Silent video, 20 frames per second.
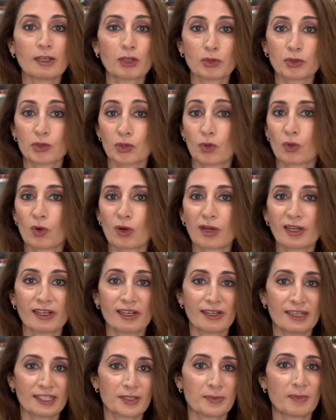notes
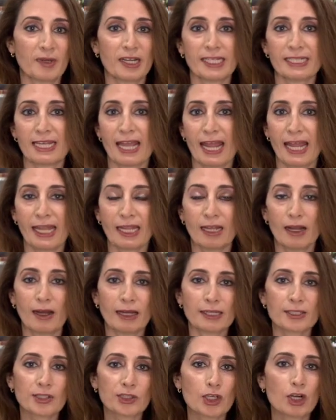organize my day.
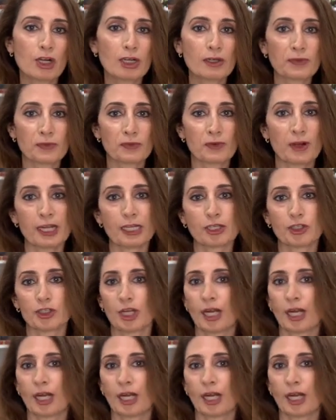I start fresh,